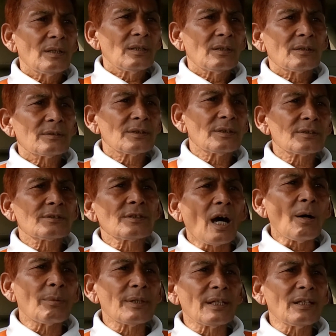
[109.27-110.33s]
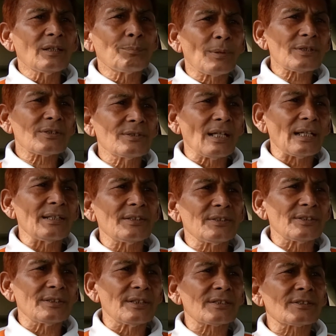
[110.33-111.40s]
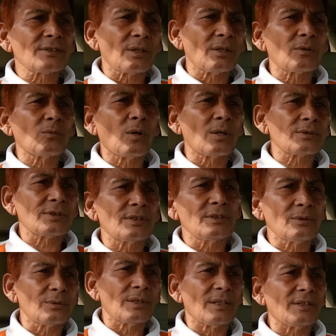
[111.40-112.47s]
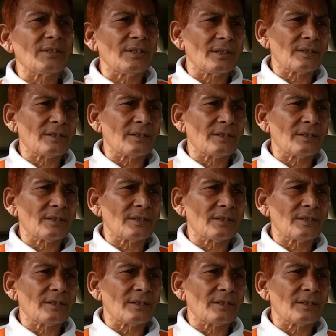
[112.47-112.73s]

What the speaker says: the towering personality, the stalwart in your area.